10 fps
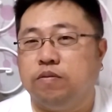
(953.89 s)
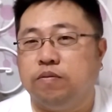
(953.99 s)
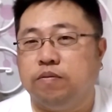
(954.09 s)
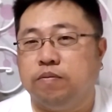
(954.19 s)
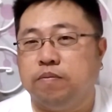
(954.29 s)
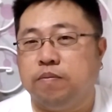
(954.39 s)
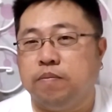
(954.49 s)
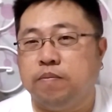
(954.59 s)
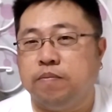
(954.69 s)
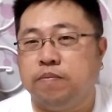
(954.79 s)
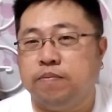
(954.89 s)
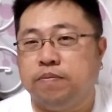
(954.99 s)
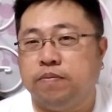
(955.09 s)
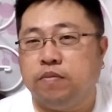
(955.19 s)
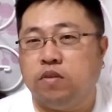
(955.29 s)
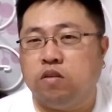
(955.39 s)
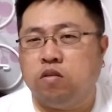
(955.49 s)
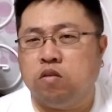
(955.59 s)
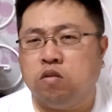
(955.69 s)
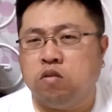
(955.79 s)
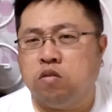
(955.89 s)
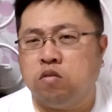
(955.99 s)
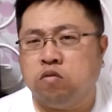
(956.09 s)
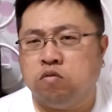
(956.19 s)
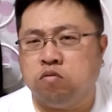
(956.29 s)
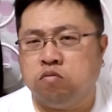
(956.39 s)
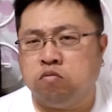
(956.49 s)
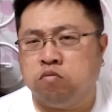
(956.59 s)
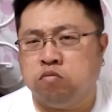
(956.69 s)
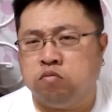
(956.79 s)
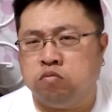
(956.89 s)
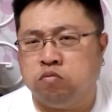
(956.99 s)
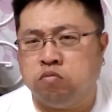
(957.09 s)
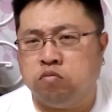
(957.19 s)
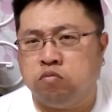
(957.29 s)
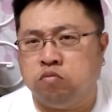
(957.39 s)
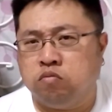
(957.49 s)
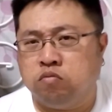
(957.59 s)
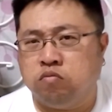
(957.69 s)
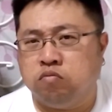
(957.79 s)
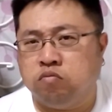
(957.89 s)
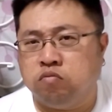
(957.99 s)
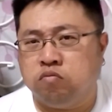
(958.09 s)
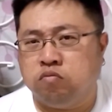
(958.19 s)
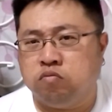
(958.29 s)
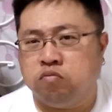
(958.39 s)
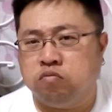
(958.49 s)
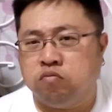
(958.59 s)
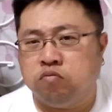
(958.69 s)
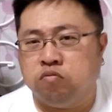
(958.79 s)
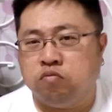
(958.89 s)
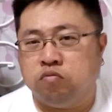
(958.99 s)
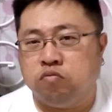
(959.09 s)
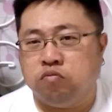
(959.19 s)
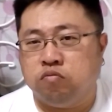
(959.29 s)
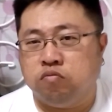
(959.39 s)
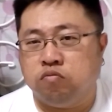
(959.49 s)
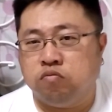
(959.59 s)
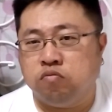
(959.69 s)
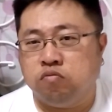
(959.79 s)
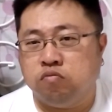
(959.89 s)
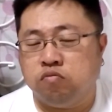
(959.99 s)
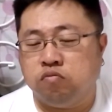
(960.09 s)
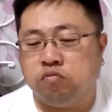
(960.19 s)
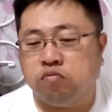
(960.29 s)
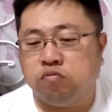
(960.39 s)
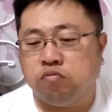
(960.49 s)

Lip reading: (not speaking)